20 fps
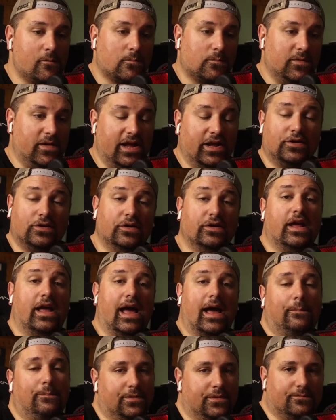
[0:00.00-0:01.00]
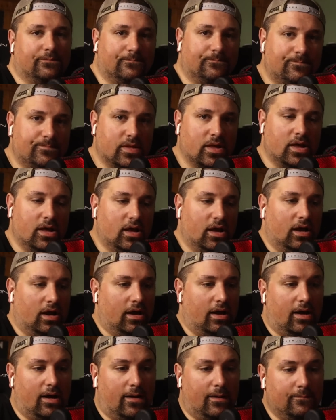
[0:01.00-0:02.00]
it could happen.
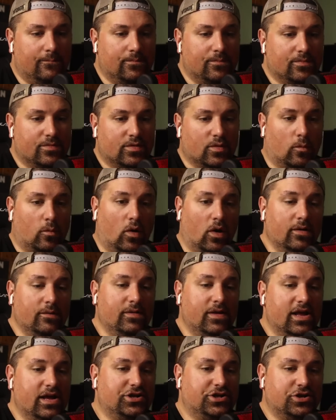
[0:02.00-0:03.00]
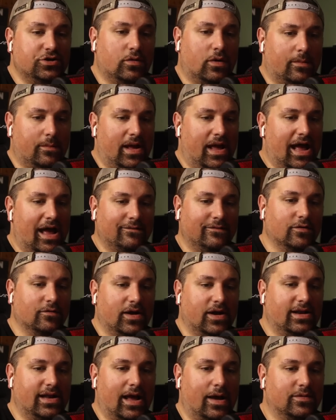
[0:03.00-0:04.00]
The one issue I'm having
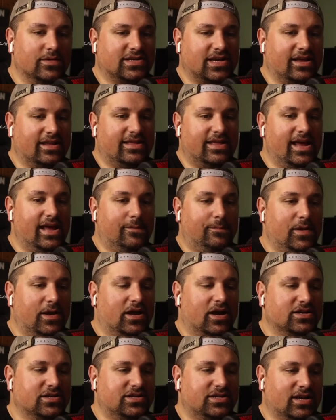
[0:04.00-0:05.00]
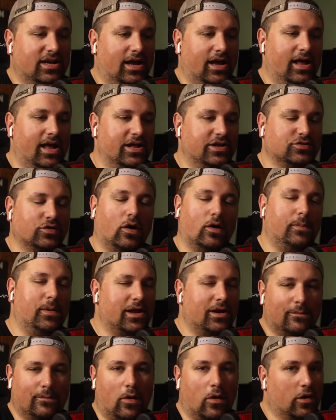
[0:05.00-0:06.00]
right now is, I think, because it's all
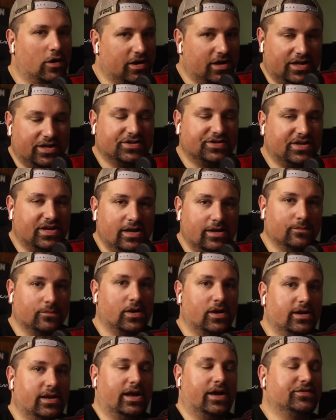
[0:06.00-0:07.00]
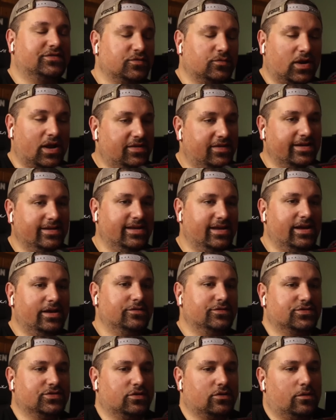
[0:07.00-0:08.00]
about a marketing scheme right now. So what I think the
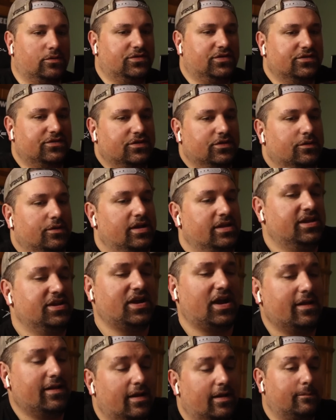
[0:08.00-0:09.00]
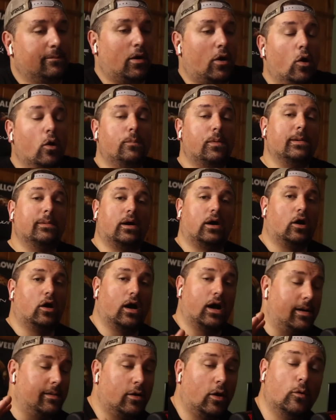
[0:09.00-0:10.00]
Eagles are going to do, and I hope I'm
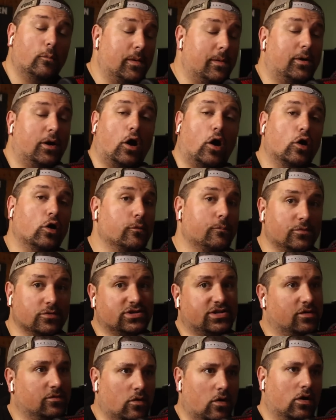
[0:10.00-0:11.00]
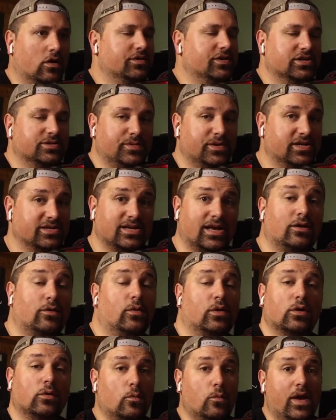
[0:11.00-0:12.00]
100% wrong on this, because I don't
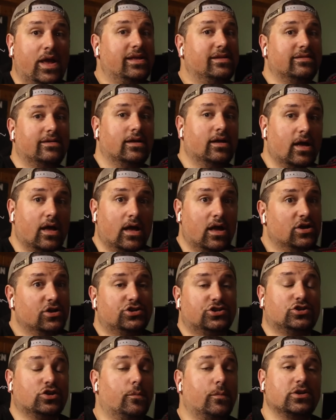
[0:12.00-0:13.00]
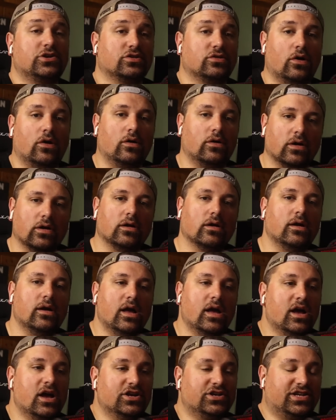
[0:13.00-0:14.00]
want to wait so much longer,
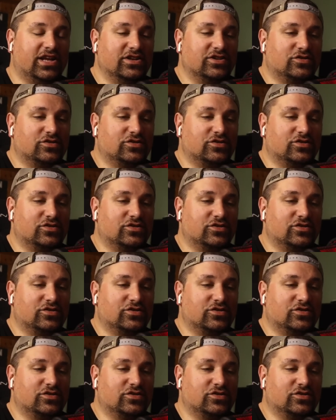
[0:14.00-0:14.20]
since